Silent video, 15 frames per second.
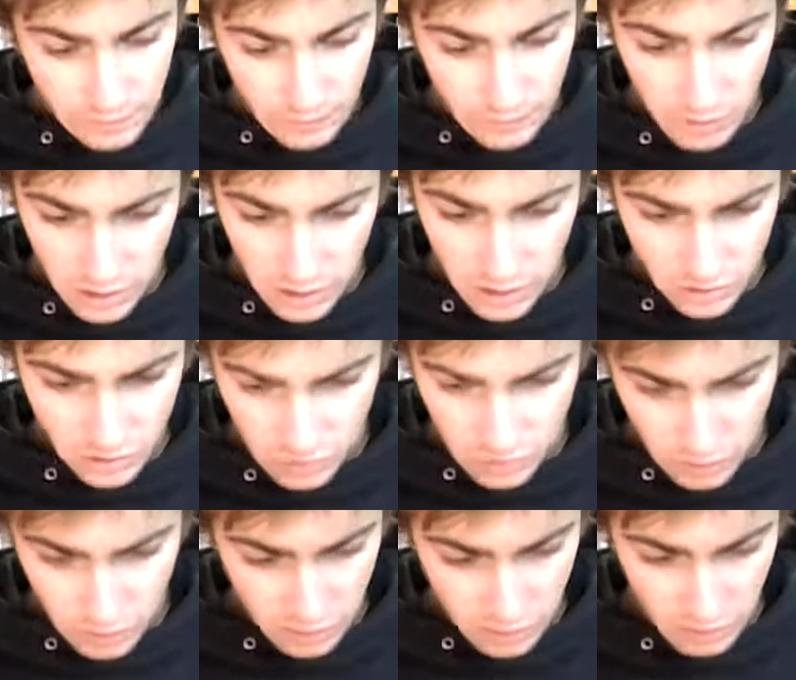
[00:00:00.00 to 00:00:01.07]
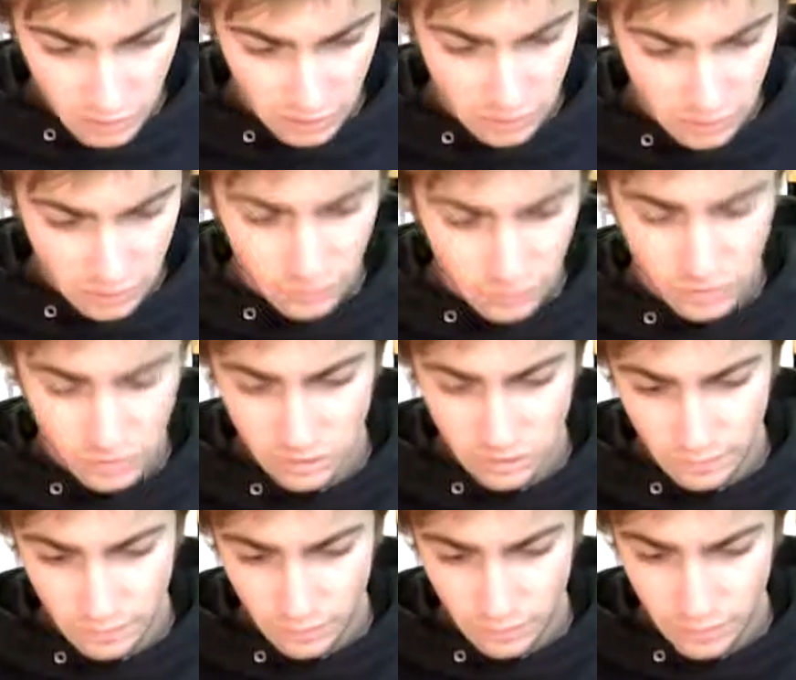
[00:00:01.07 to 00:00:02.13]
Well, actually, no, the narrative is
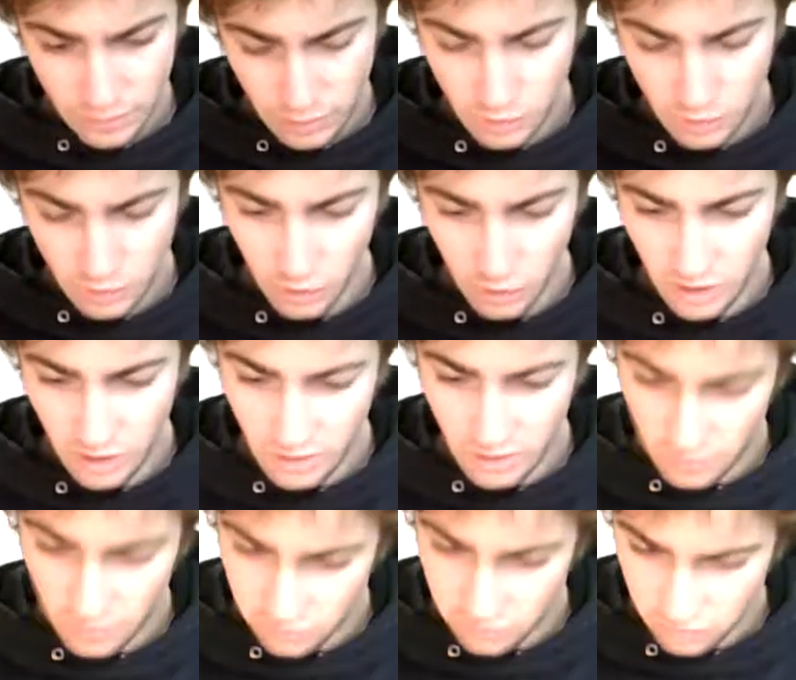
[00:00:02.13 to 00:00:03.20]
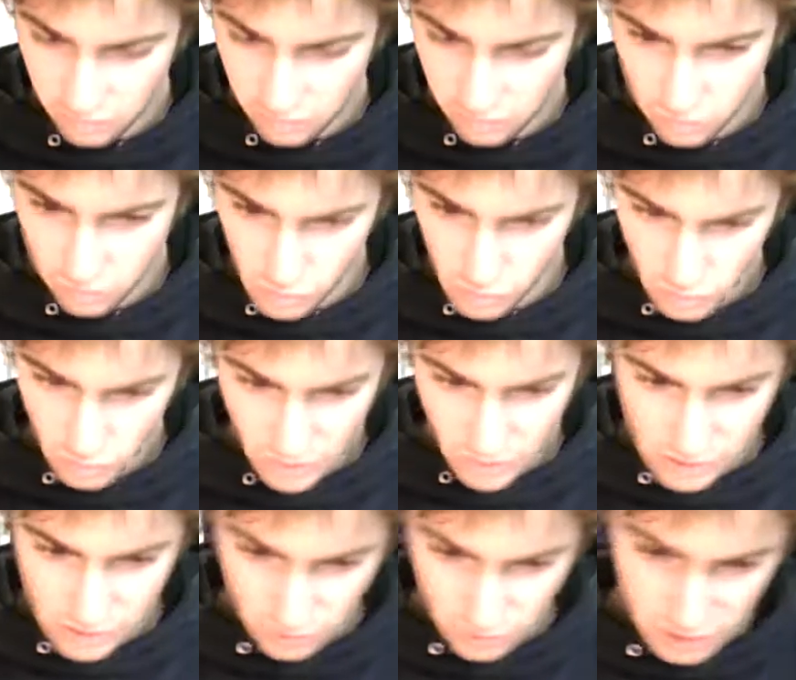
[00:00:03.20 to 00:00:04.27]
quite formal,
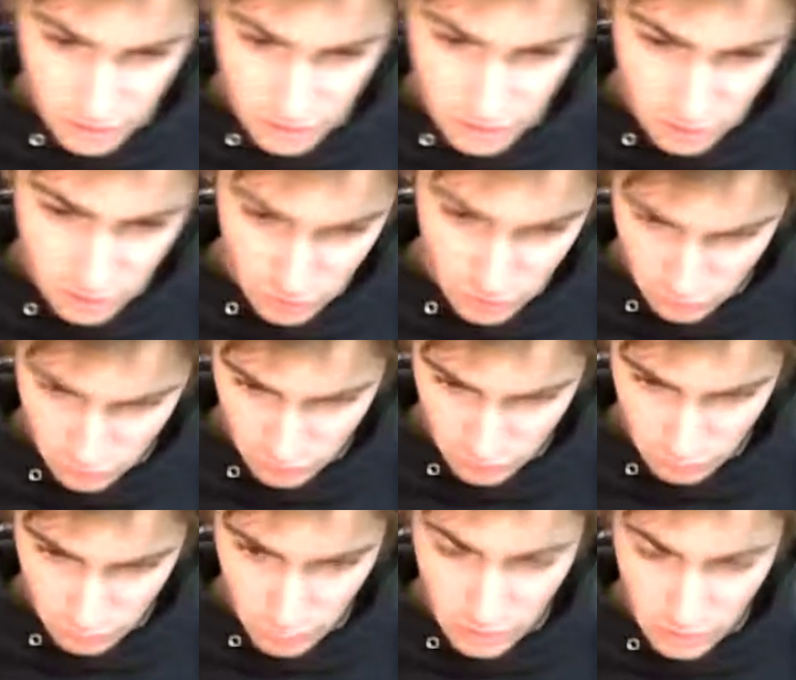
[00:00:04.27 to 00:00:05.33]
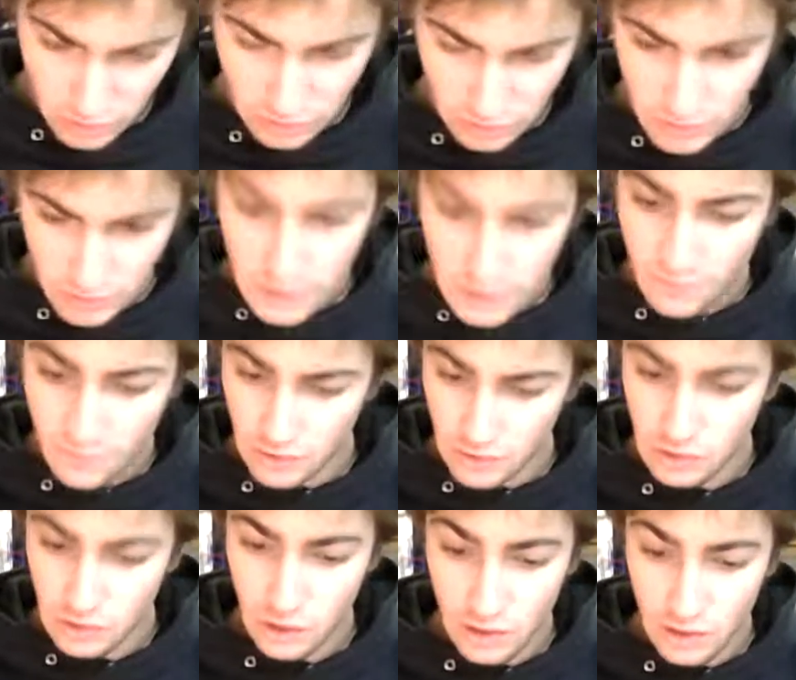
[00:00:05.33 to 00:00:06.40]
regular e English, but then they're
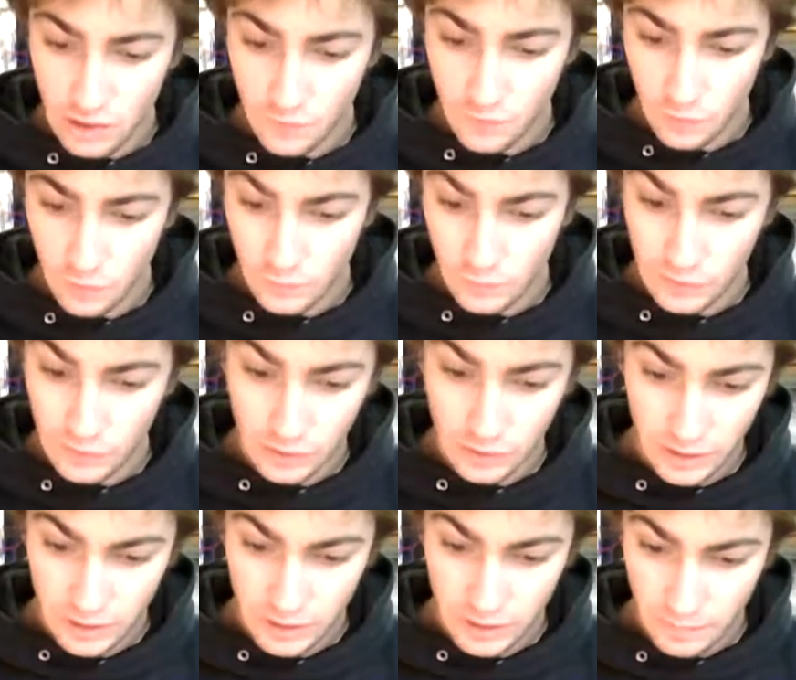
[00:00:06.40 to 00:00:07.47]
talking formally like